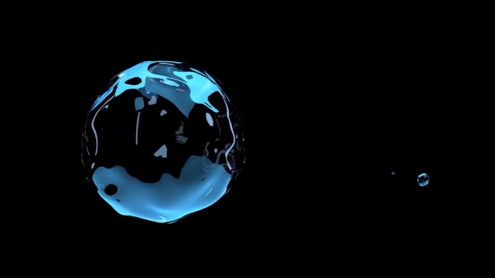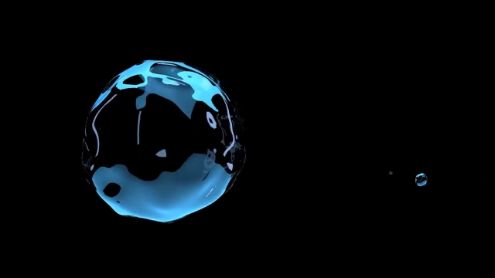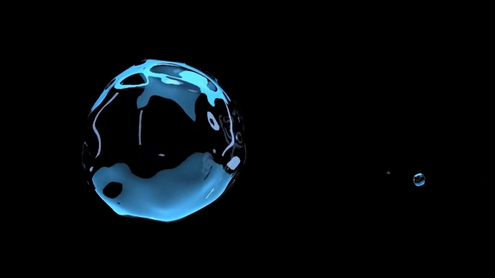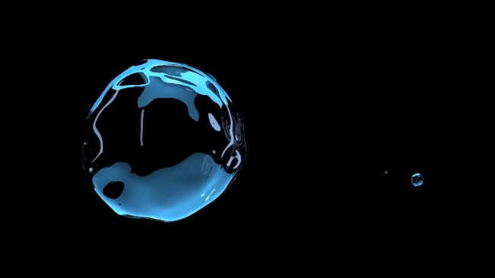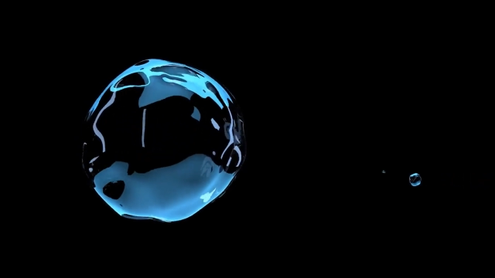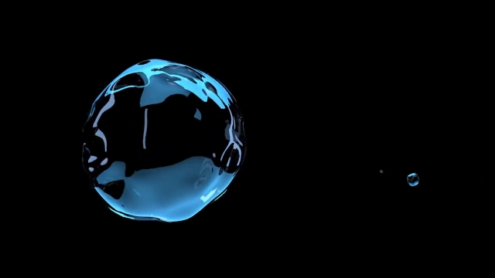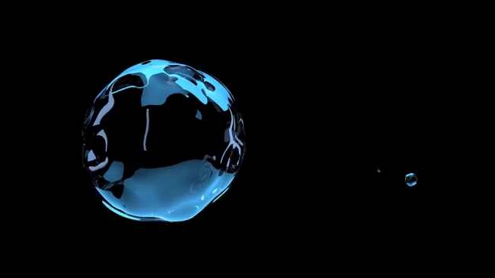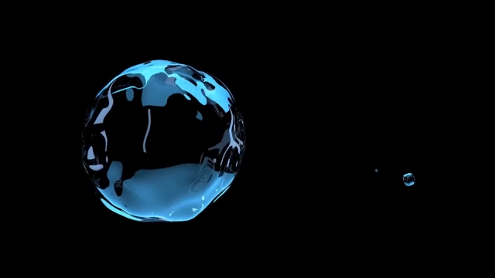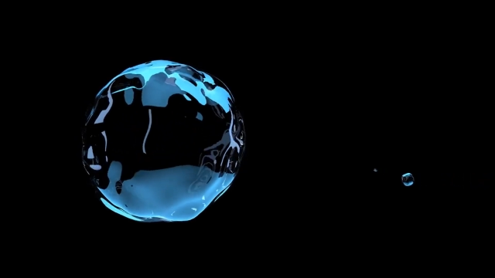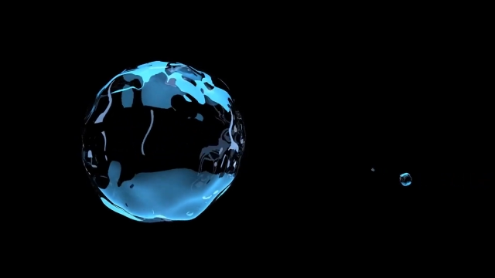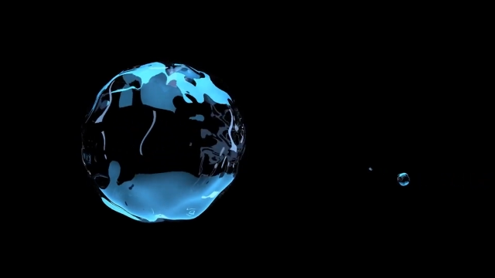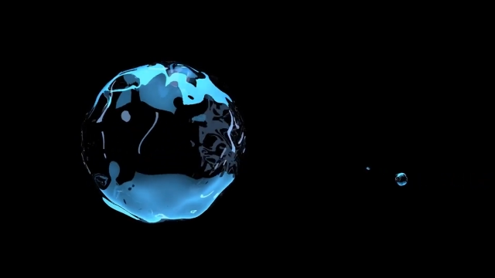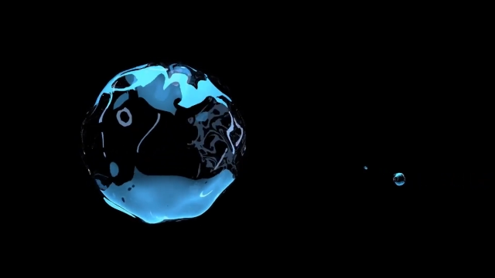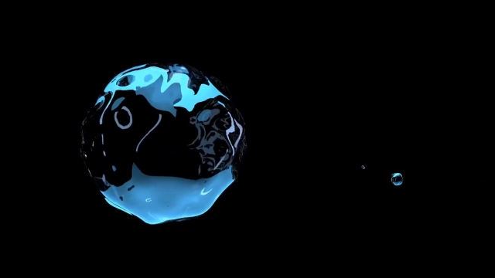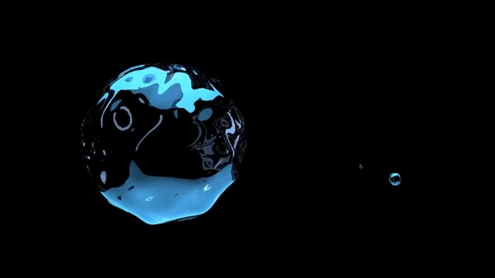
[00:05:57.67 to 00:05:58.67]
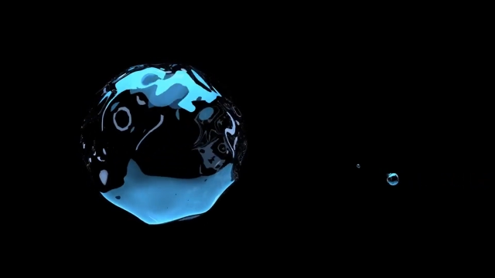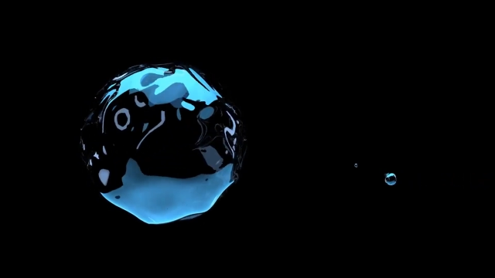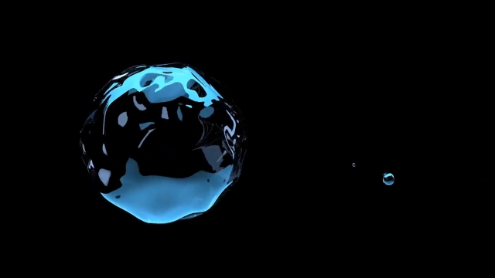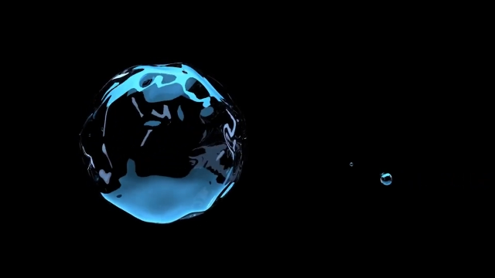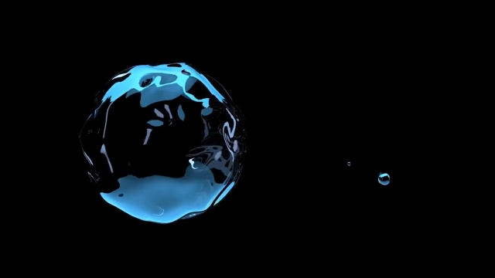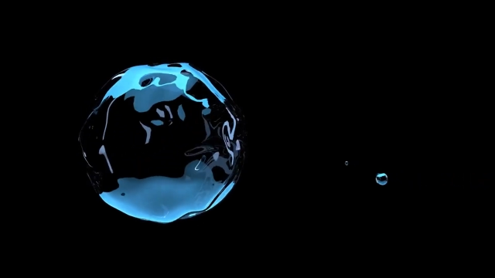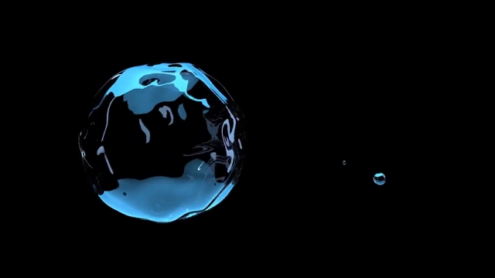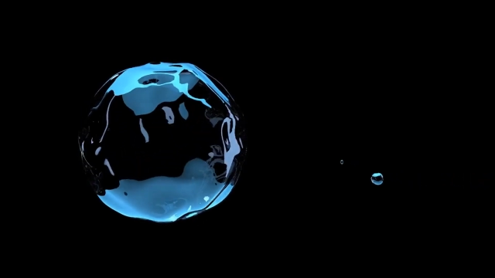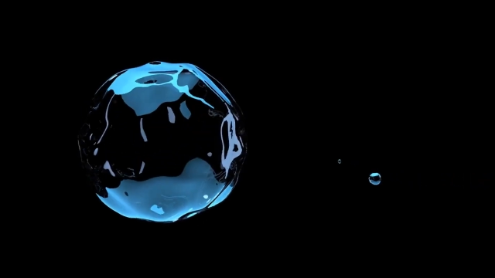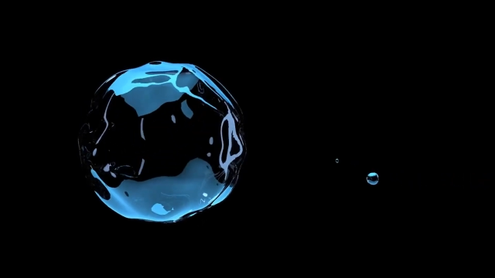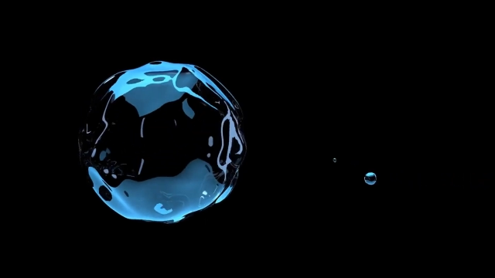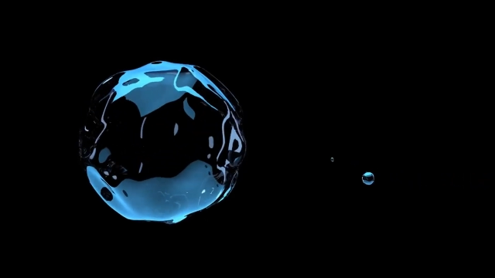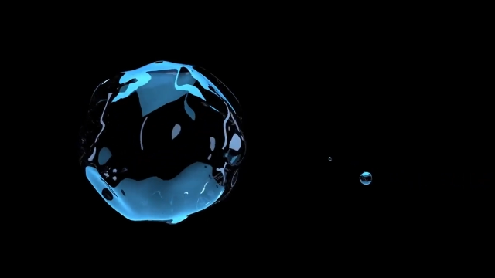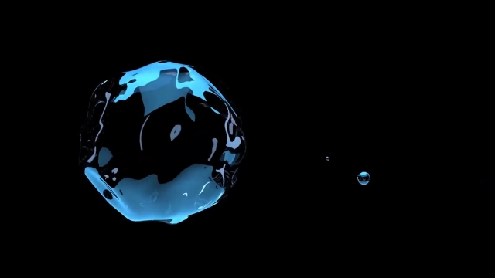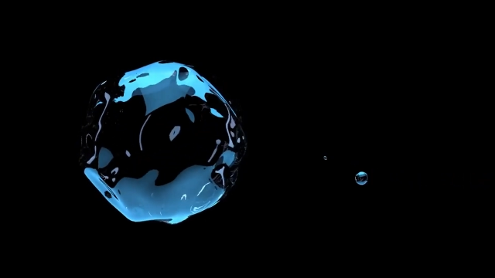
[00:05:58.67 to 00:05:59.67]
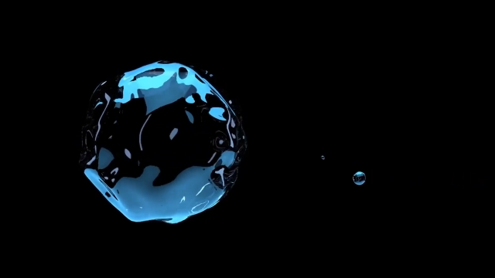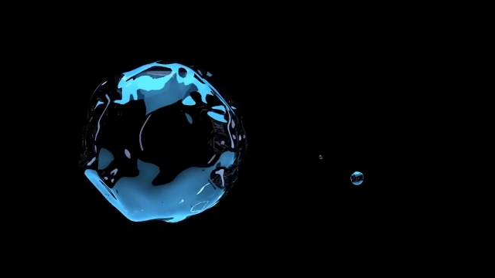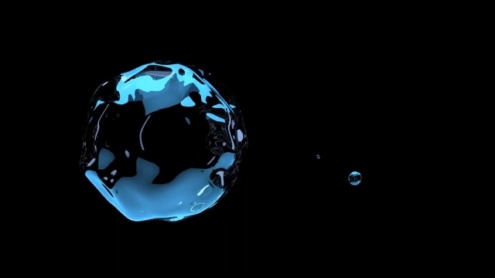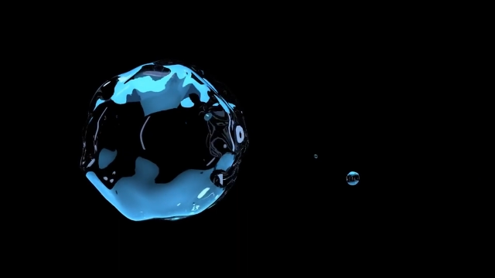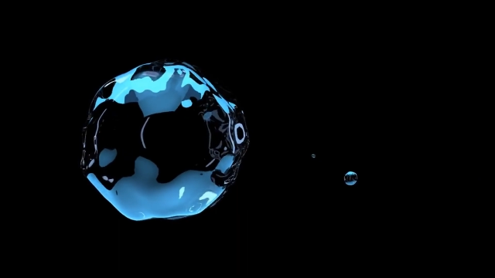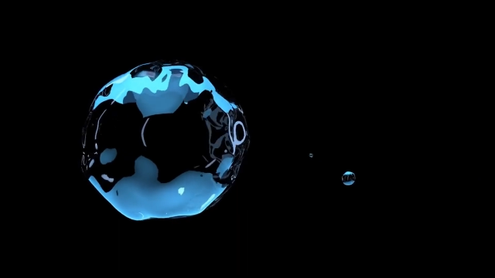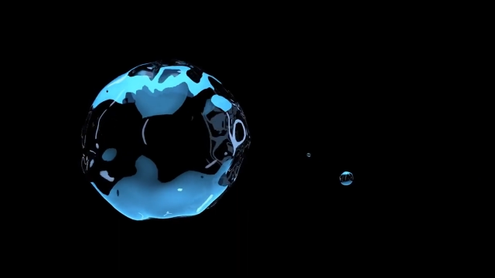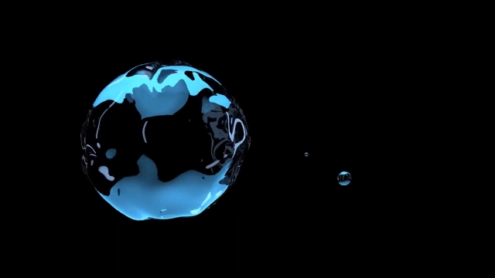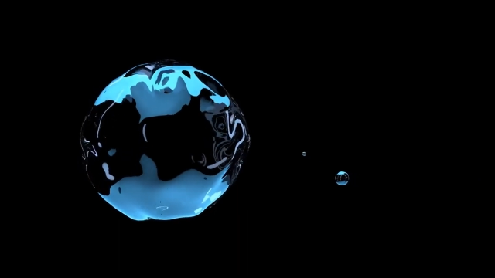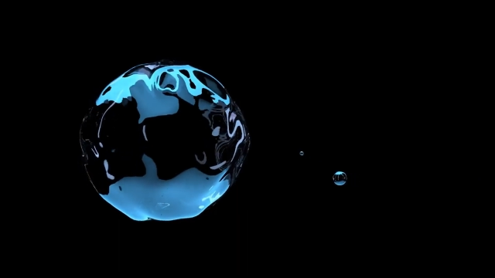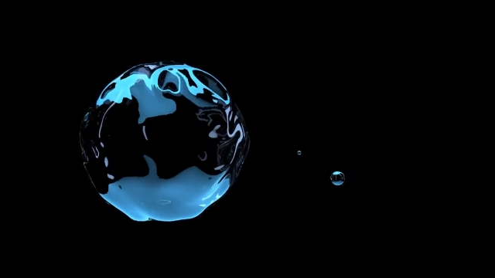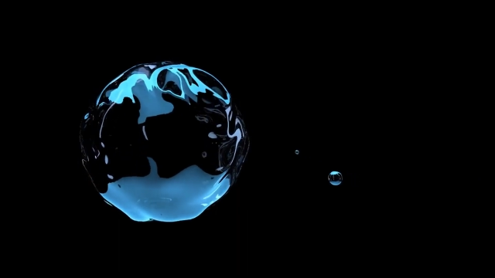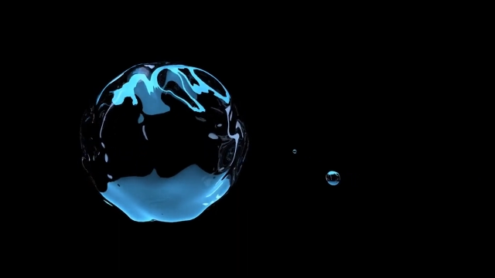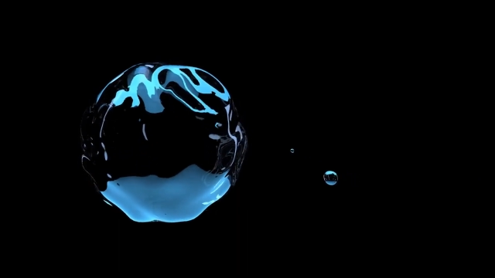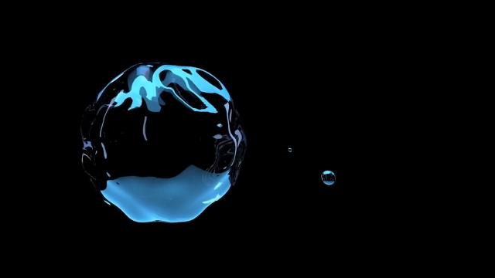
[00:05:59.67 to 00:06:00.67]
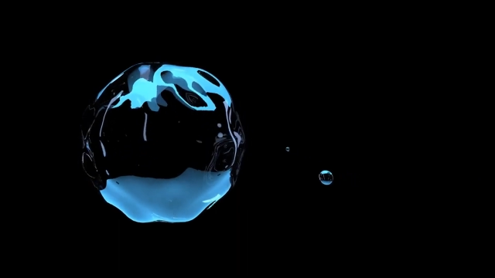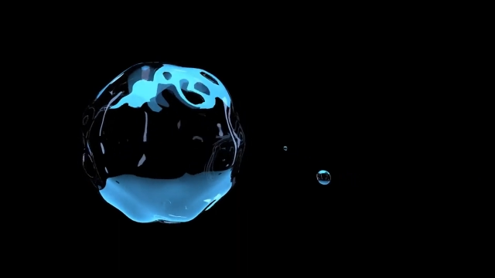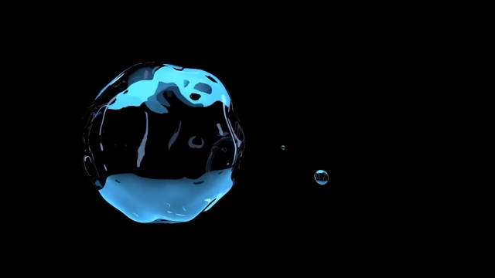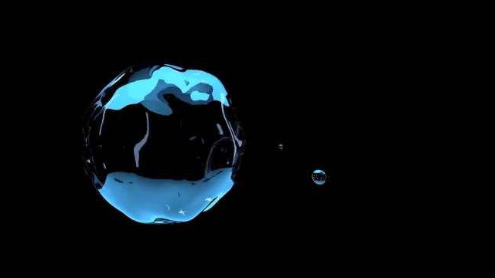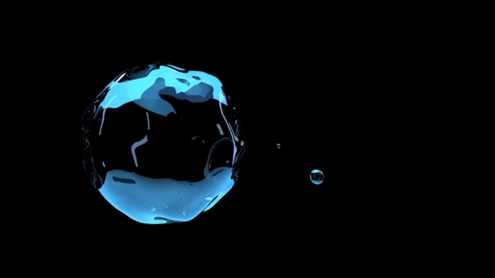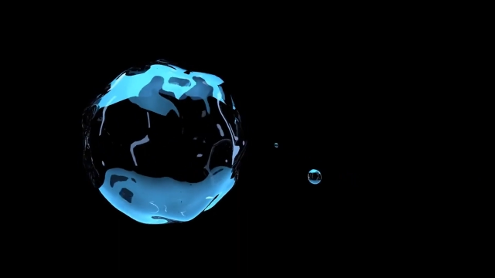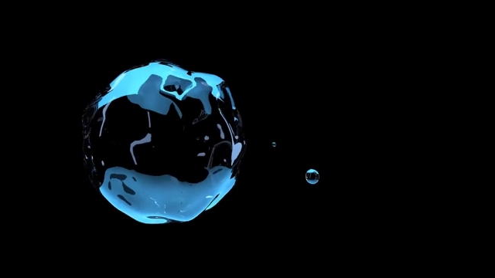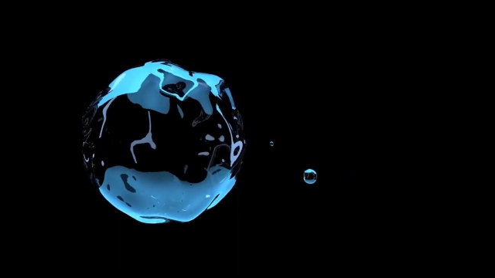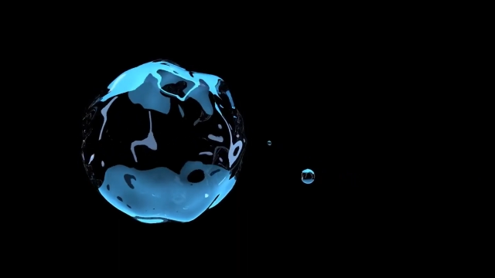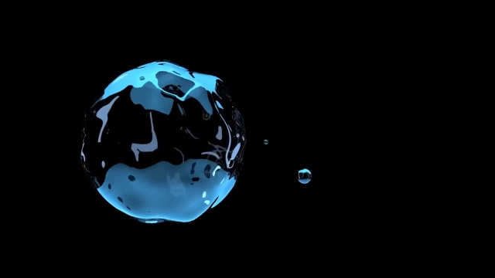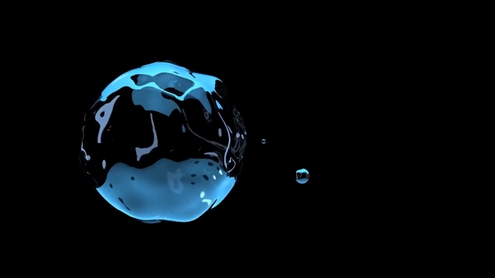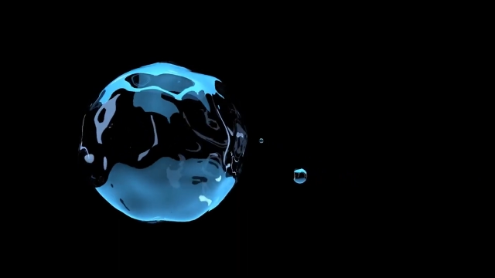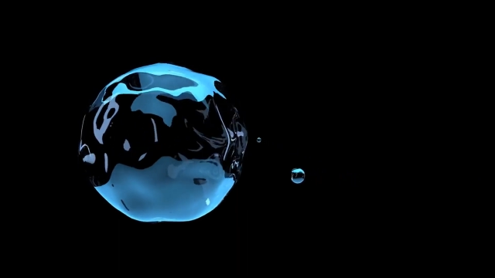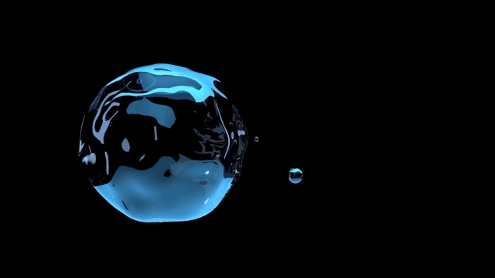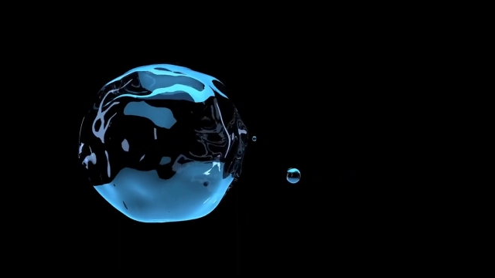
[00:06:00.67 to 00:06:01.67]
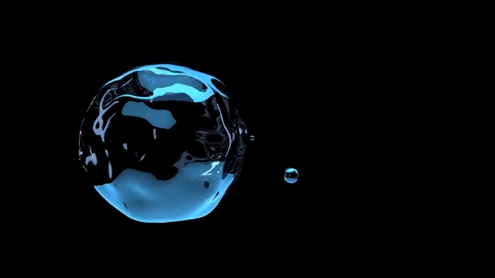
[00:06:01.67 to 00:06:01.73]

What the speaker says: [unreadable: no face in view]